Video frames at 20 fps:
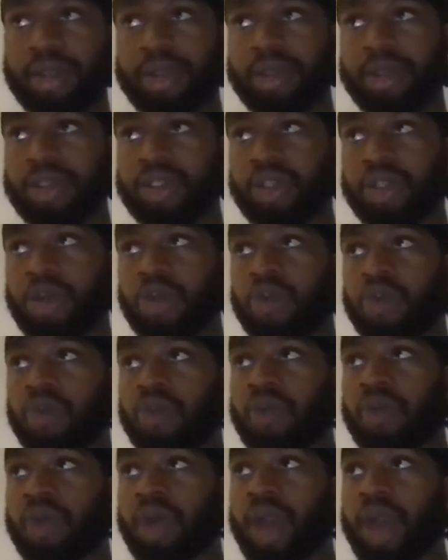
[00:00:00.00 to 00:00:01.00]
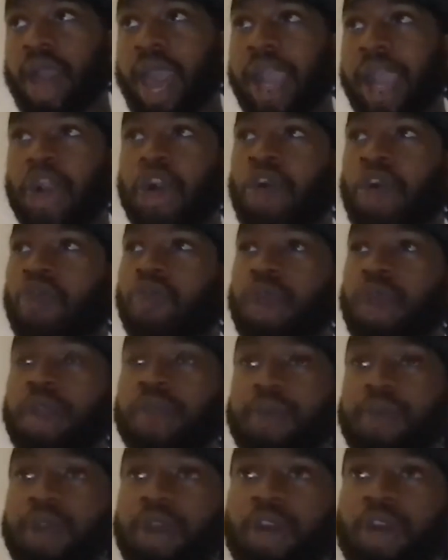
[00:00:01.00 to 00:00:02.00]
So I got rid
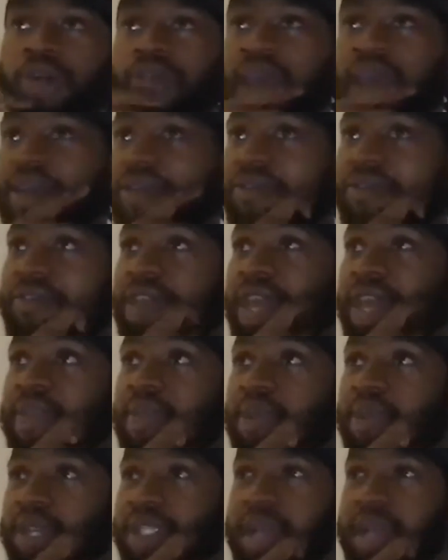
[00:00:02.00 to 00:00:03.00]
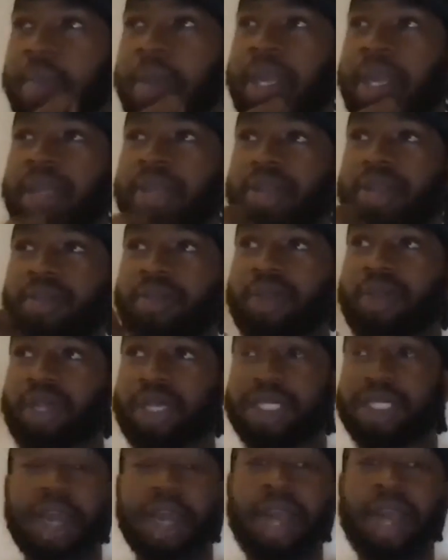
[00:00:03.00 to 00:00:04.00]
of a lot of that fear because
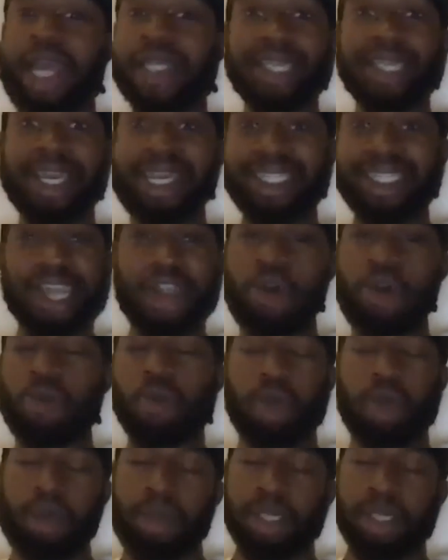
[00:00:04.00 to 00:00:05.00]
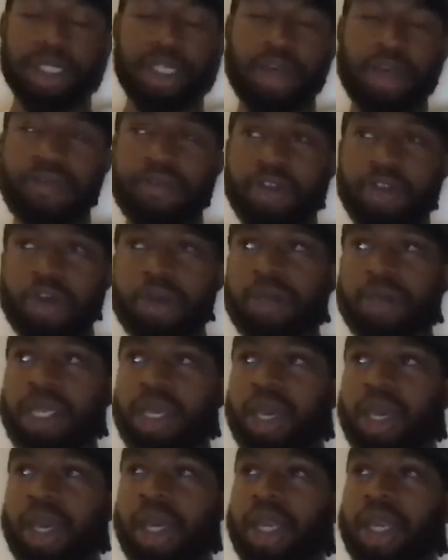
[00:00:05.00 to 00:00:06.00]
I sounded terrible by myself and nobody
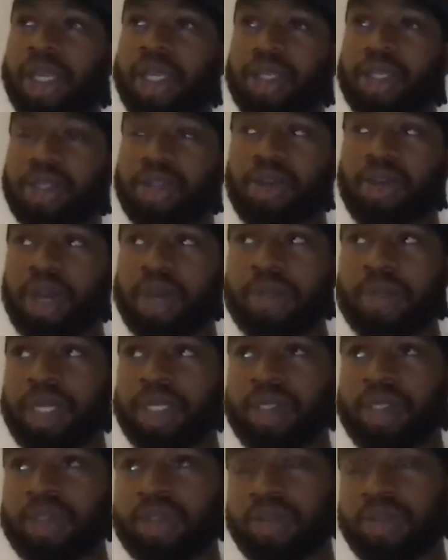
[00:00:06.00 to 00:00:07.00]
heard it. You know what I mean?